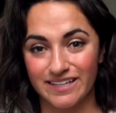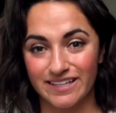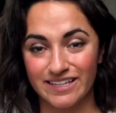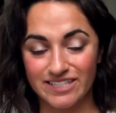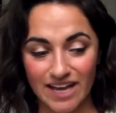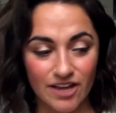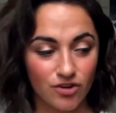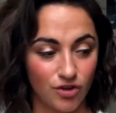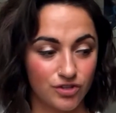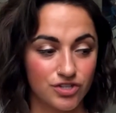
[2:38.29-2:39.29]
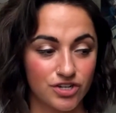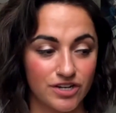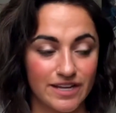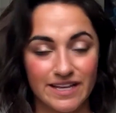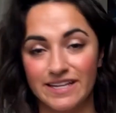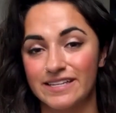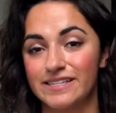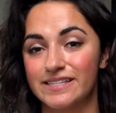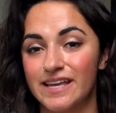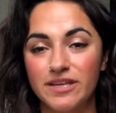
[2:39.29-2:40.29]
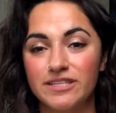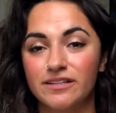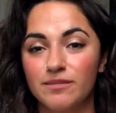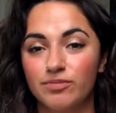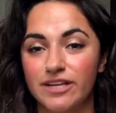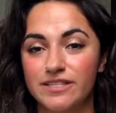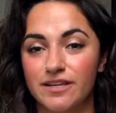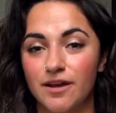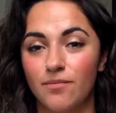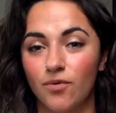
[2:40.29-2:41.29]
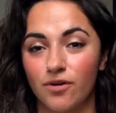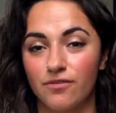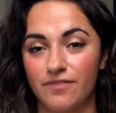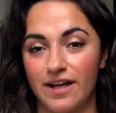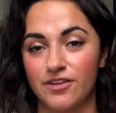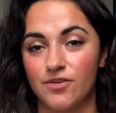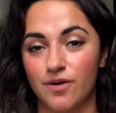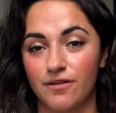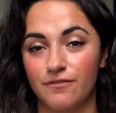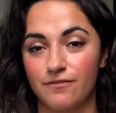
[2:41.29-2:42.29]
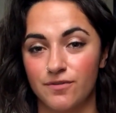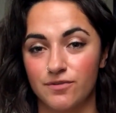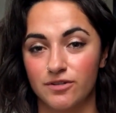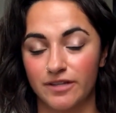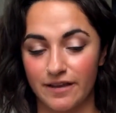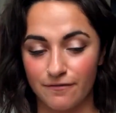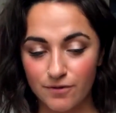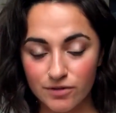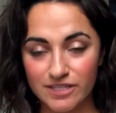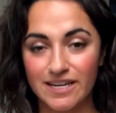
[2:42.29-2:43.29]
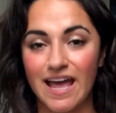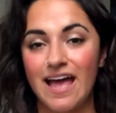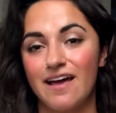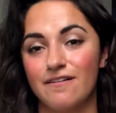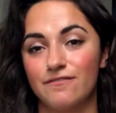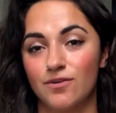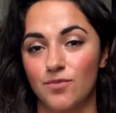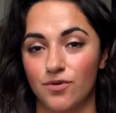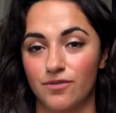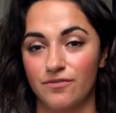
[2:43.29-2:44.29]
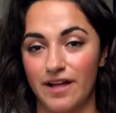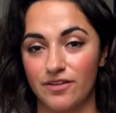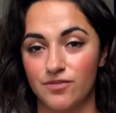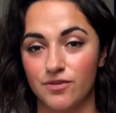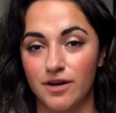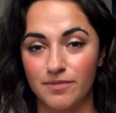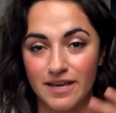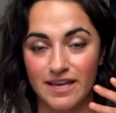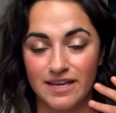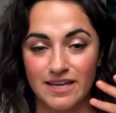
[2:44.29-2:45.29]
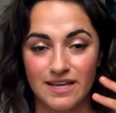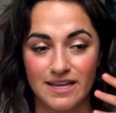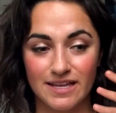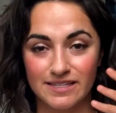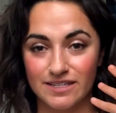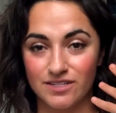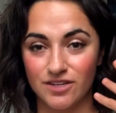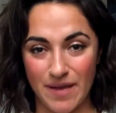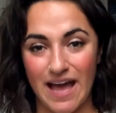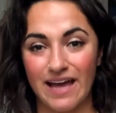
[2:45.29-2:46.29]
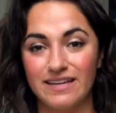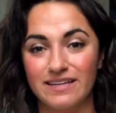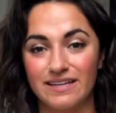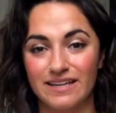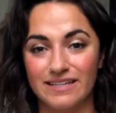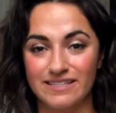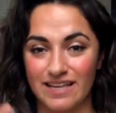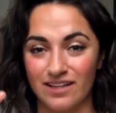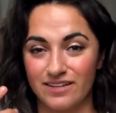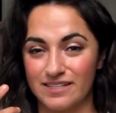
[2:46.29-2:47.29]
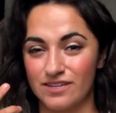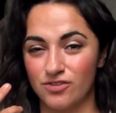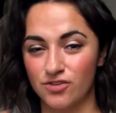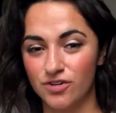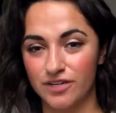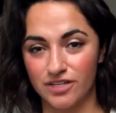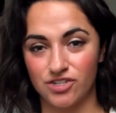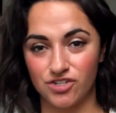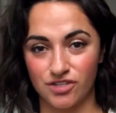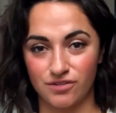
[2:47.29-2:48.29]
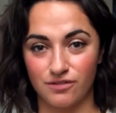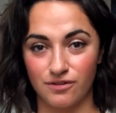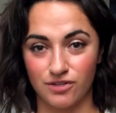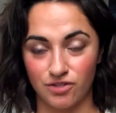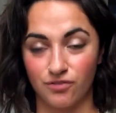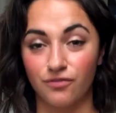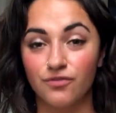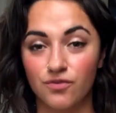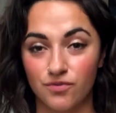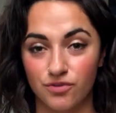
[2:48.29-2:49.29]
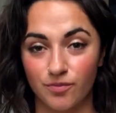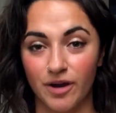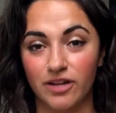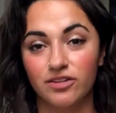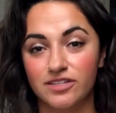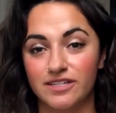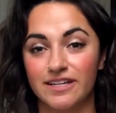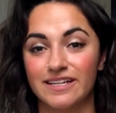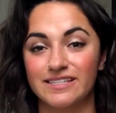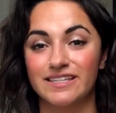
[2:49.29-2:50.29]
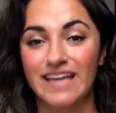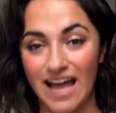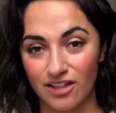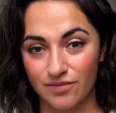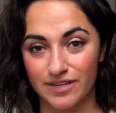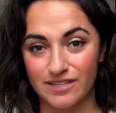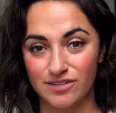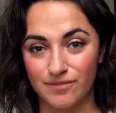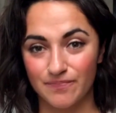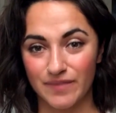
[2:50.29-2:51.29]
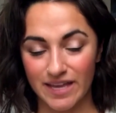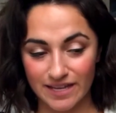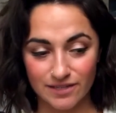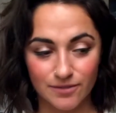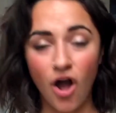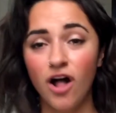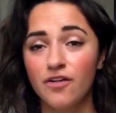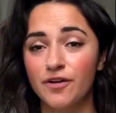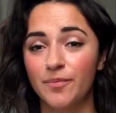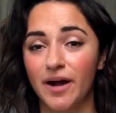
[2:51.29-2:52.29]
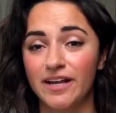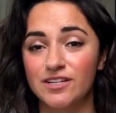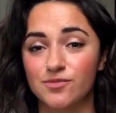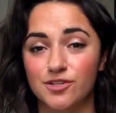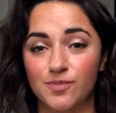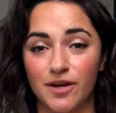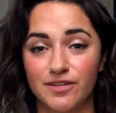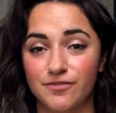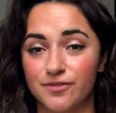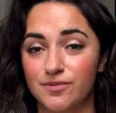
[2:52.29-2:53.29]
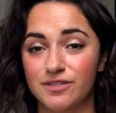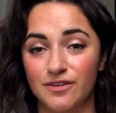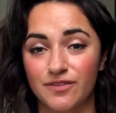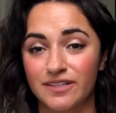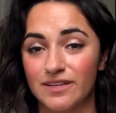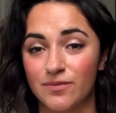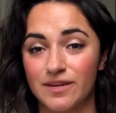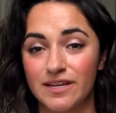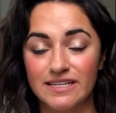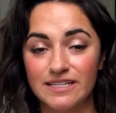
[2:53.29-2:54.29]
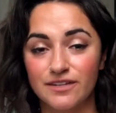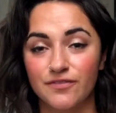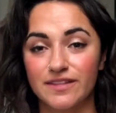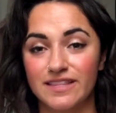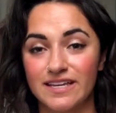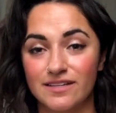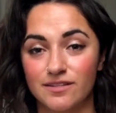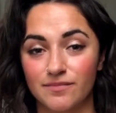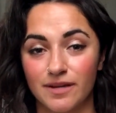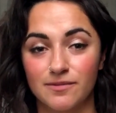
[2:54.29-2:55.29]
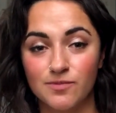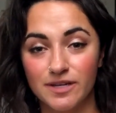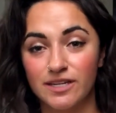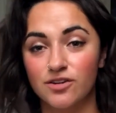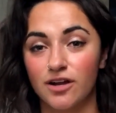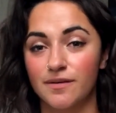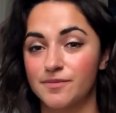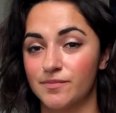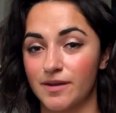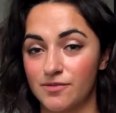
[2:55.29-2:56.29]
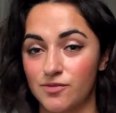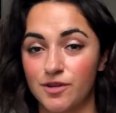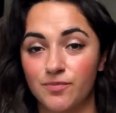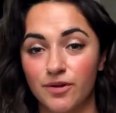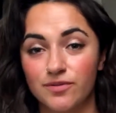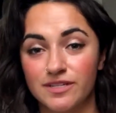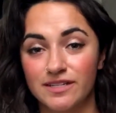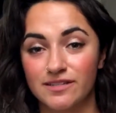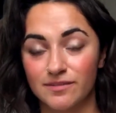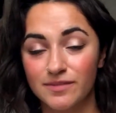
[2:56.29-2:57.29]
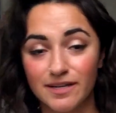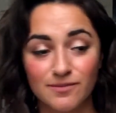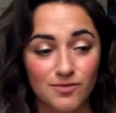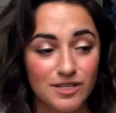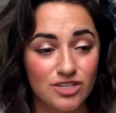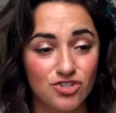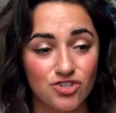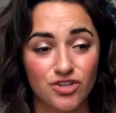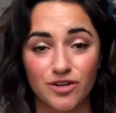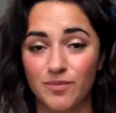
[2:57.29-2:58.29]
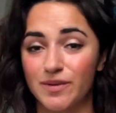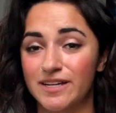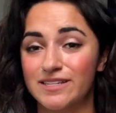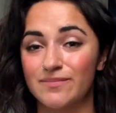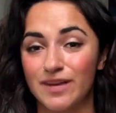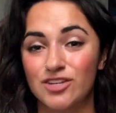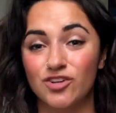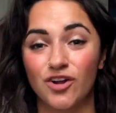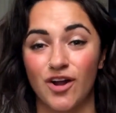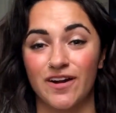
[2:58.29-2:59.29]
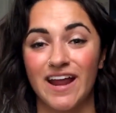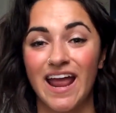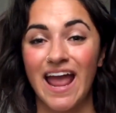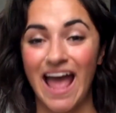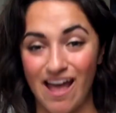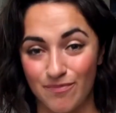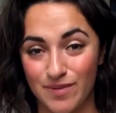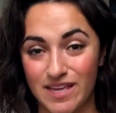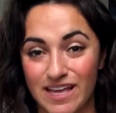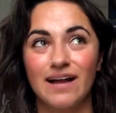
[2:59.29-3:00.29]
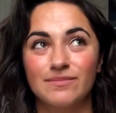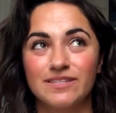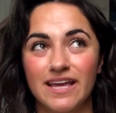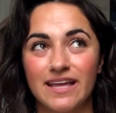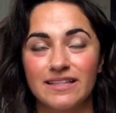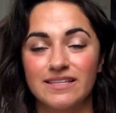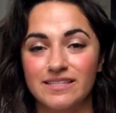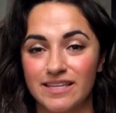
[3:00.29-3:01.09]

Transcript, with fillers: Like diet culture is basically placing a moral value on food. Like food doesn't have a moral value. Cupcake isn't bad and salad isn't good. It's just it's just food. Your body looks at it as calories. And all of our bodies respond to food differently. We need different things. Sometimes we need carbs, sometimes we need protein, sometimes we need sugar because it makes our heart happy. I'm saying these